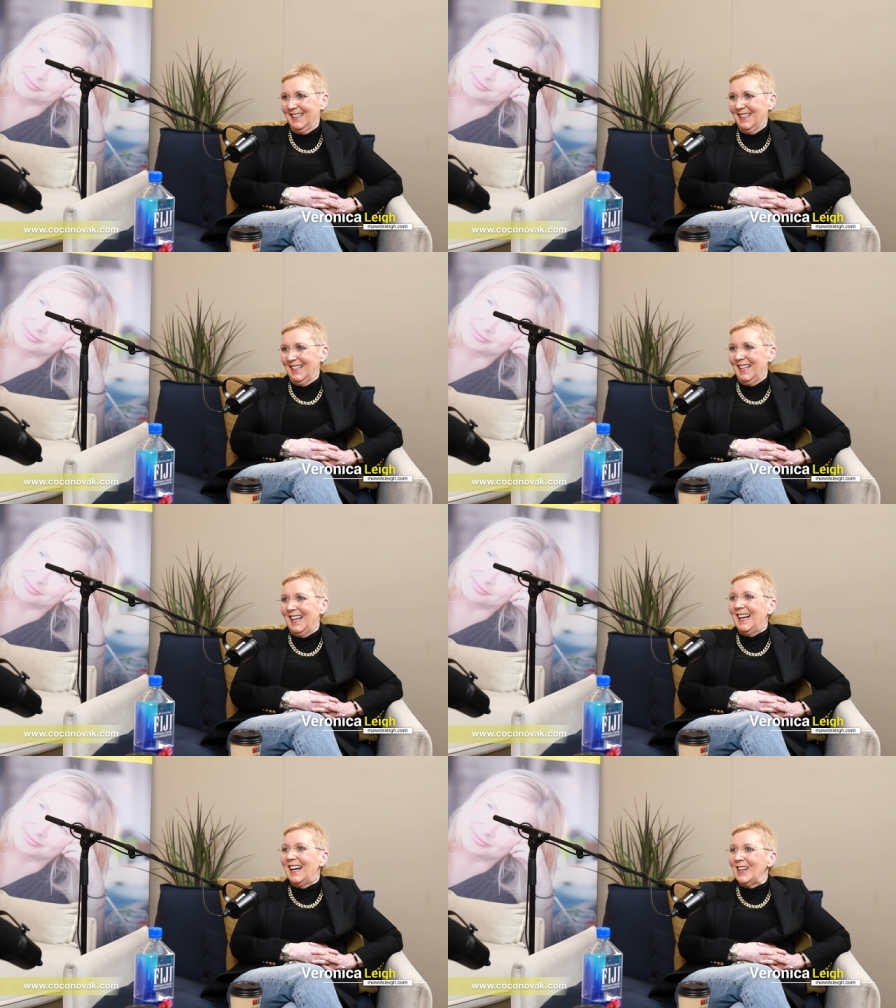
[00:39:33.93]
Okay.
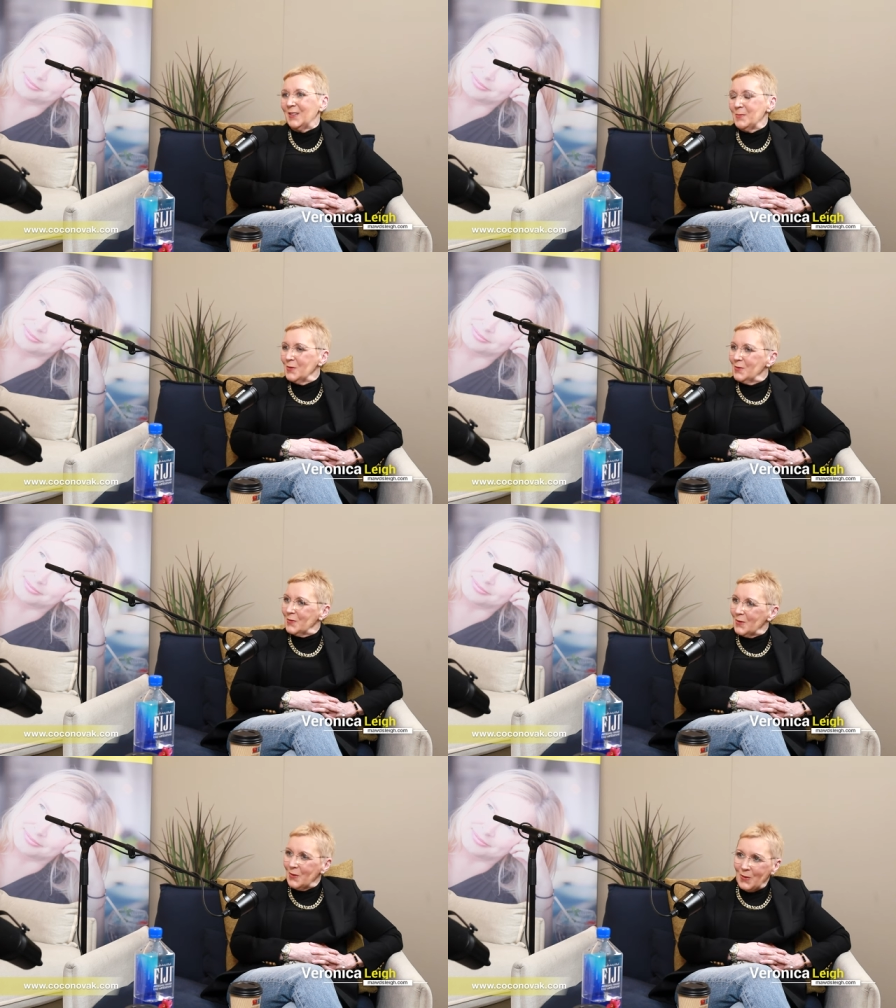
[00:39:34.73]
I remove
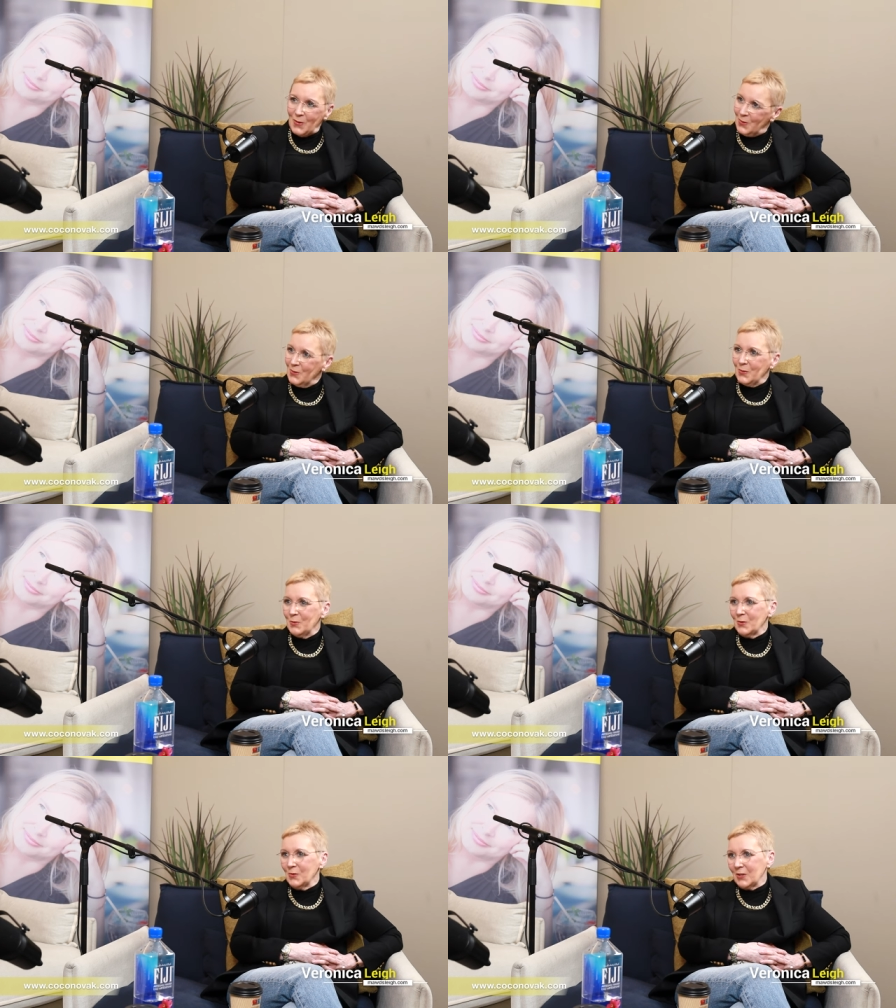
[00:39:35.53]
all the
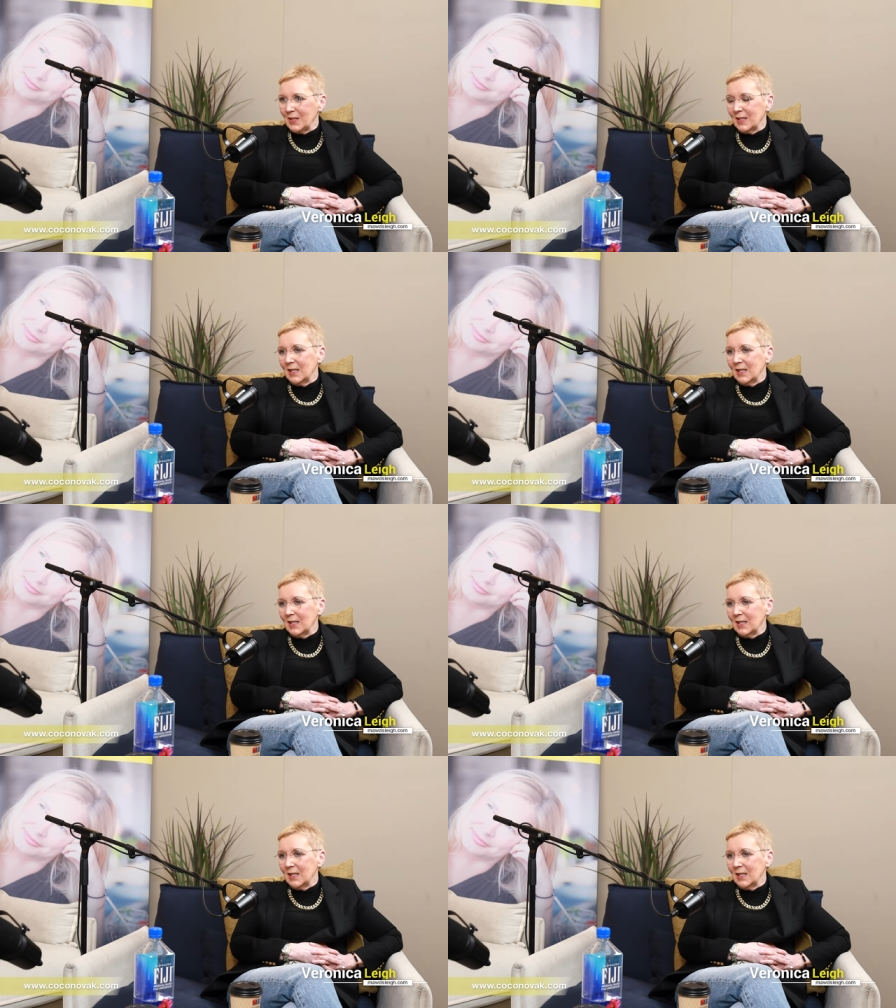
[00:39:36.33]
bullshit